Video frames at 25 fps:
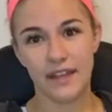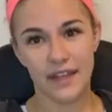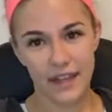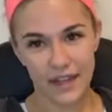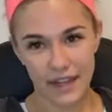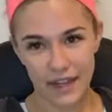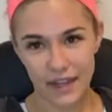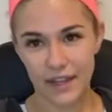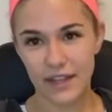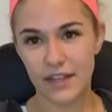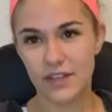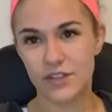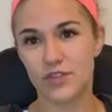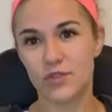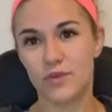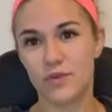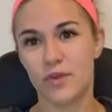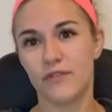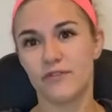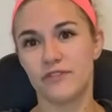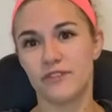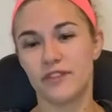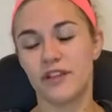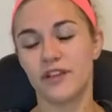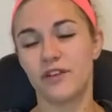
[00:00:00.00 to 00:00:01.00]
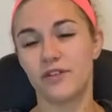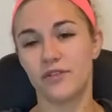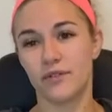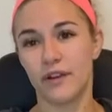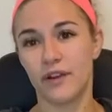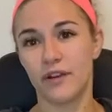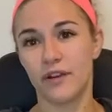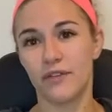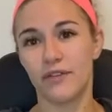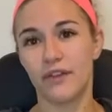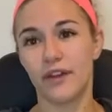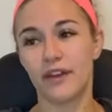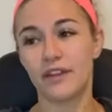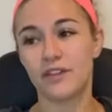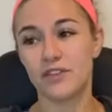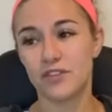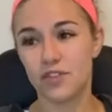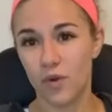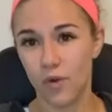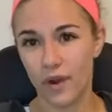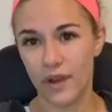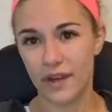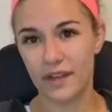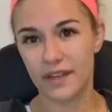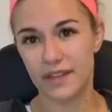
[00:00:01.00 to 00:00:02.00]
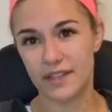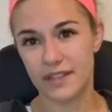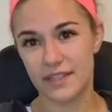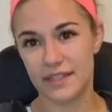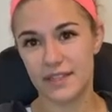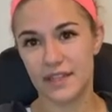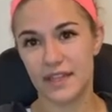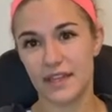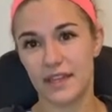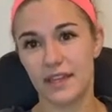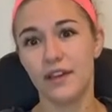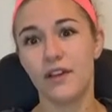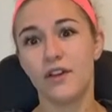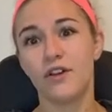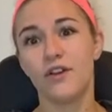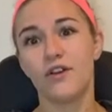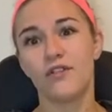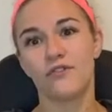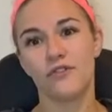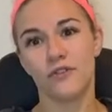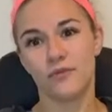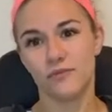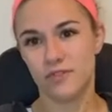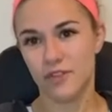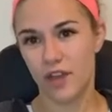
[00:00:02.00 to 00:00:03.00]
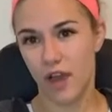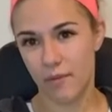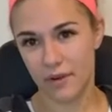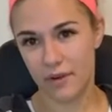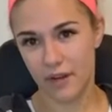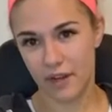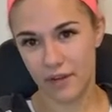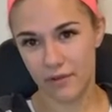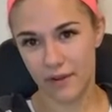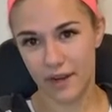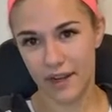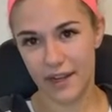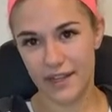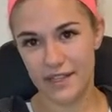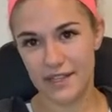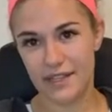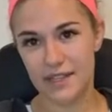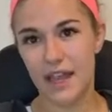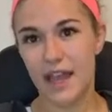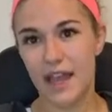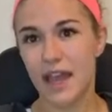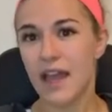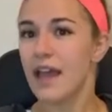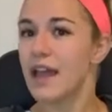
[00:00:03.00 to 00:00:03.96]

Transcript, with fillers: in his UFC career that he's going to see from Dominick Reyes.